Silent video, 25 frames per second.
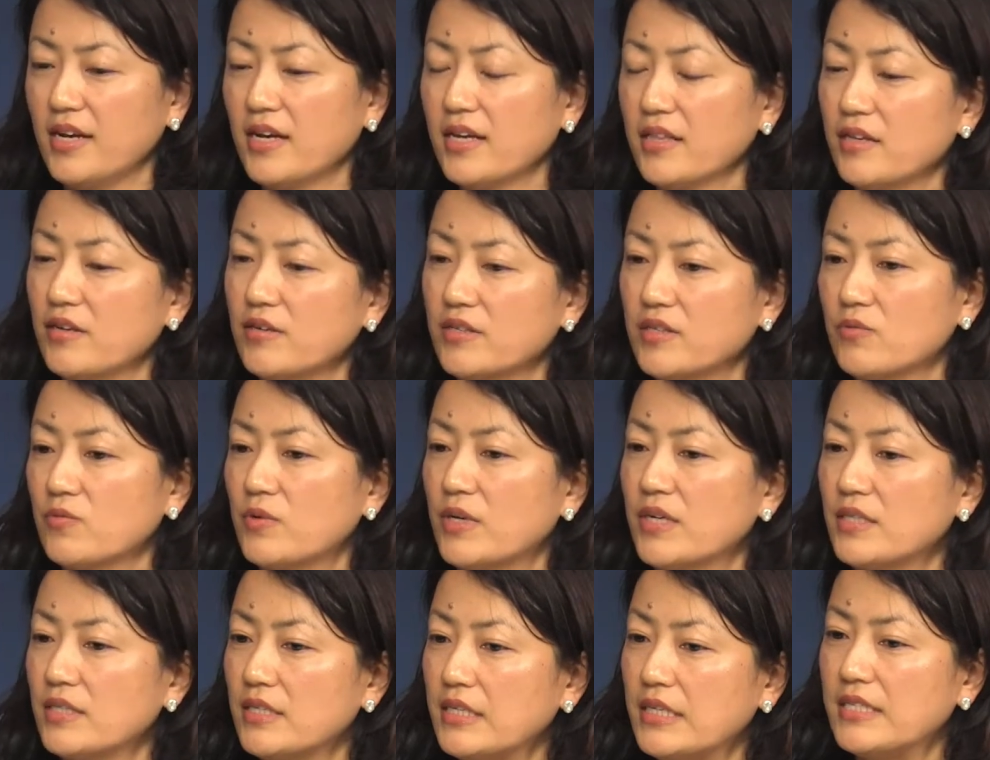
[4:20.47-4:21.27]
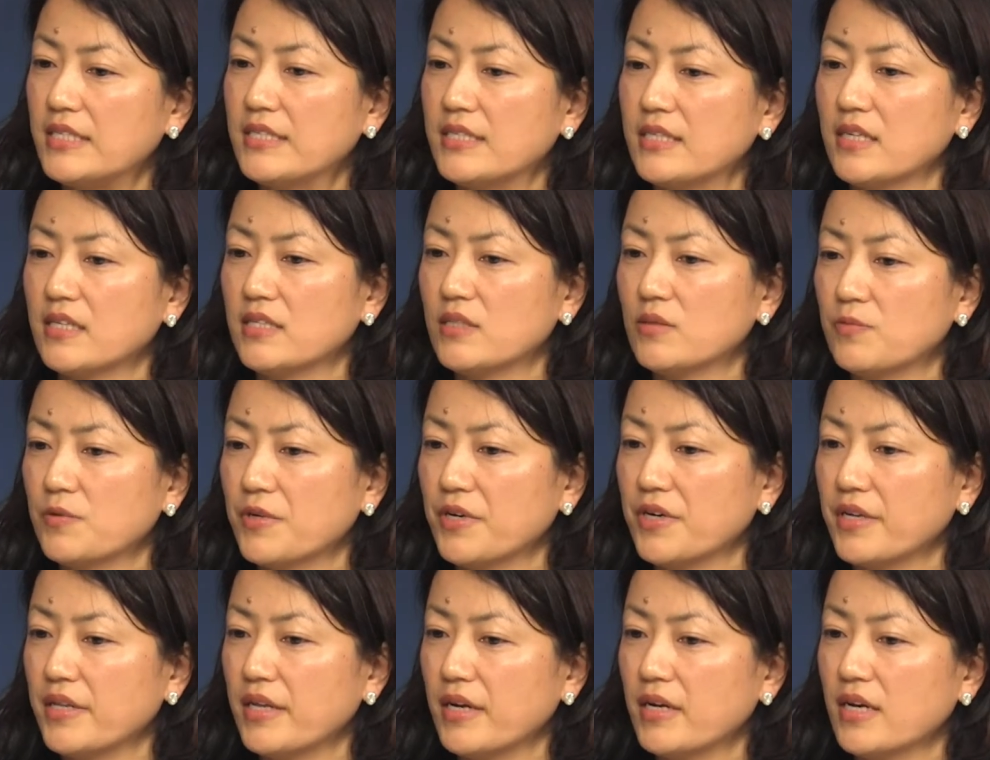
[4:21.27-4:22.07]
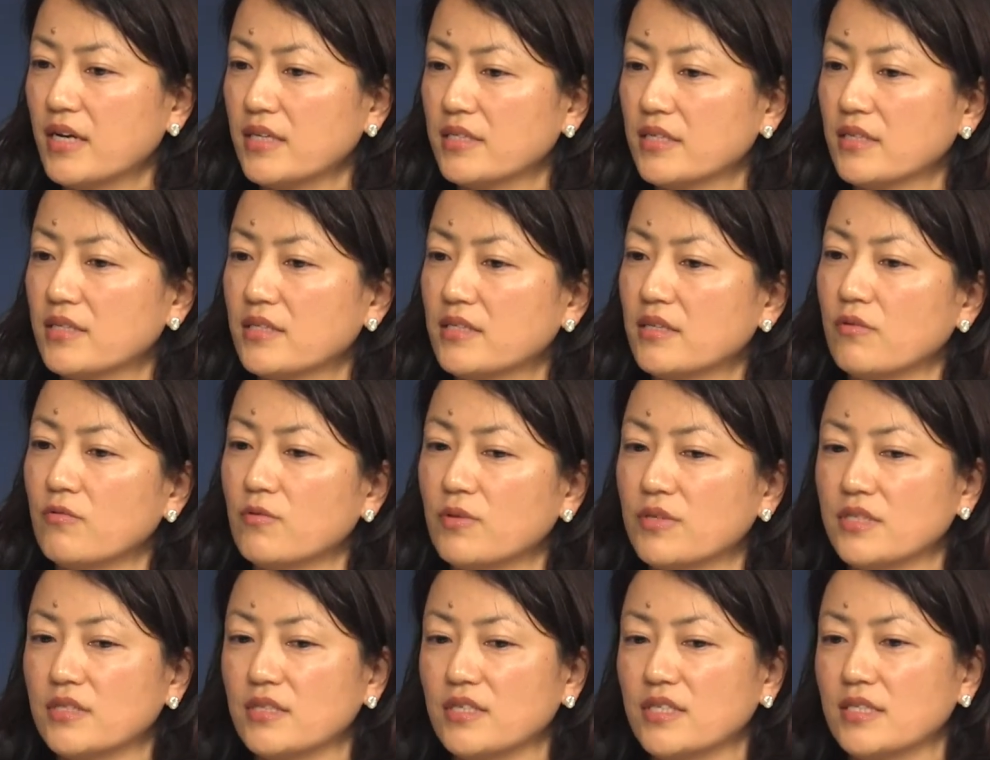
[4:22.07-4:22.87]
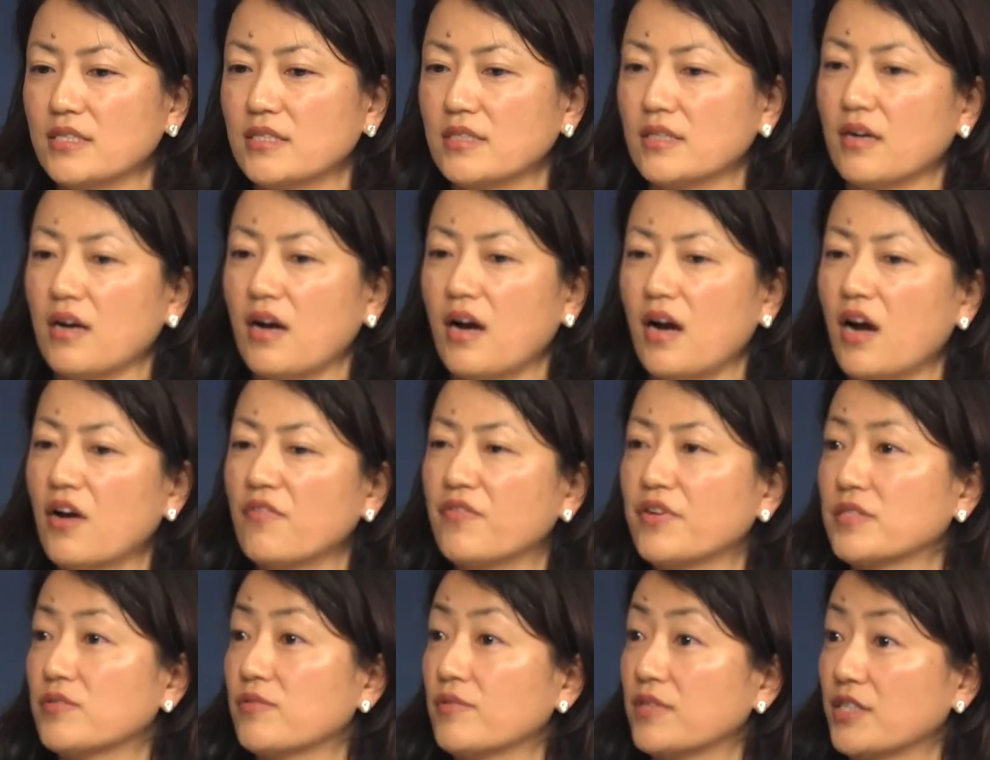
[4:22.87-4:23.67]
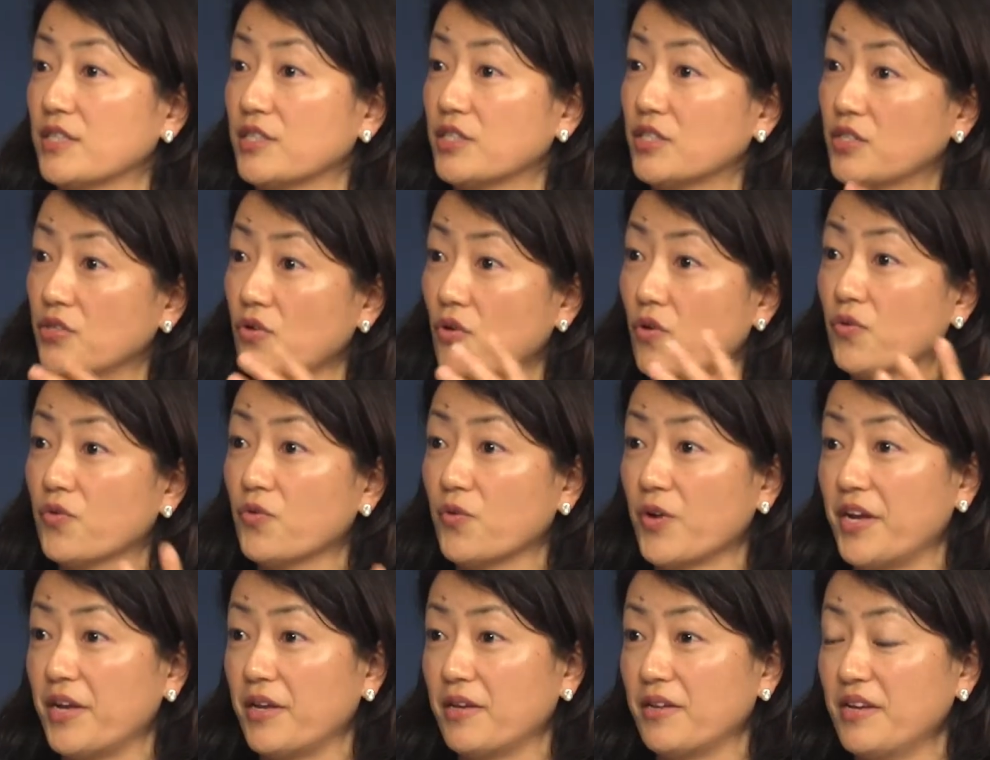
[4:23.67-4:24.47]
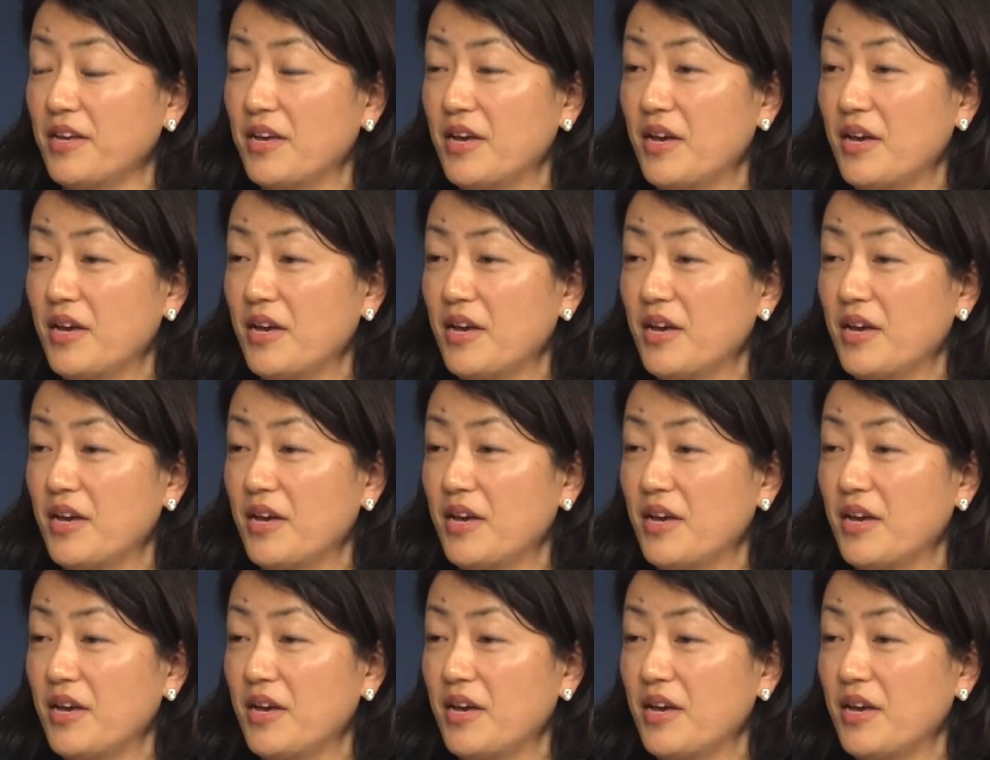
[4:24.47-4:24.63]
There's one instance where the Kazakhstan was just, the harvest was just so great,